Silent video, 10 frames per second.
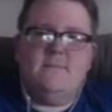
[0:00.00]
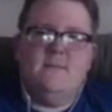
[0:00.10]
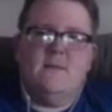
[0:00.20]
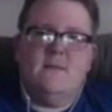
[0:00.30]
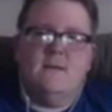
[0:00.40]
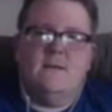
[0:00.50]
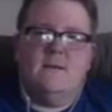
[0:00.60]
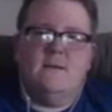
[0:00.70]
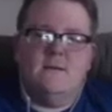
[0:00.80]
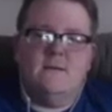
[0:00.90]

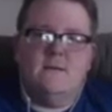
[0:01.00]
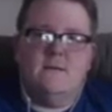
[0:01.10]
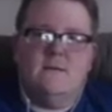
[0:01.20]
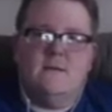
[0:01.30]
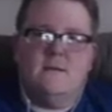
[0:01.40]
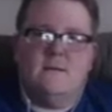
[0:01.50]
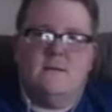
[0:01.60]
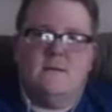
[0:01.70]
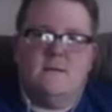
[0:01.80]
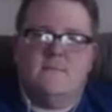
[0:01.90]

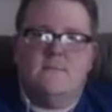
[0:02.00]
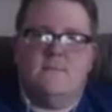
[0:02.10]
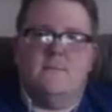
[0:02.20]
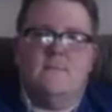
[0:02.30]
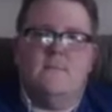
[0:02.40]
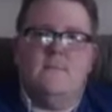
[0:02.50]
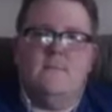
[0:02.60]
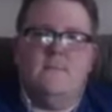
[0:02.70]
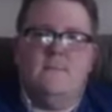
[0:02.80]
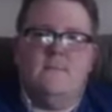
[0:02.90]

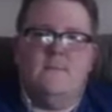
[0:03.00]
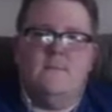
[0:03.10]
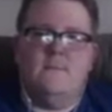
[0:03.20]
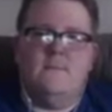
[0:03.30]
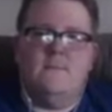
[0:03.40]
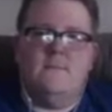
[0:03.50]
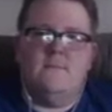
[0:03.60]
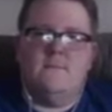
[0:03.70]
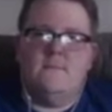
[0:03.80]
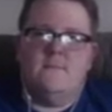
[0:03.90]

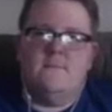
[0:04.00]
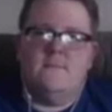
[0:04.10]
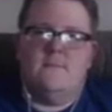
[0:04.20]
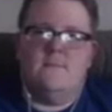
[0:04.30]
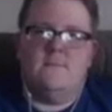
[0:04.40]
No words are spoken by the person on screen.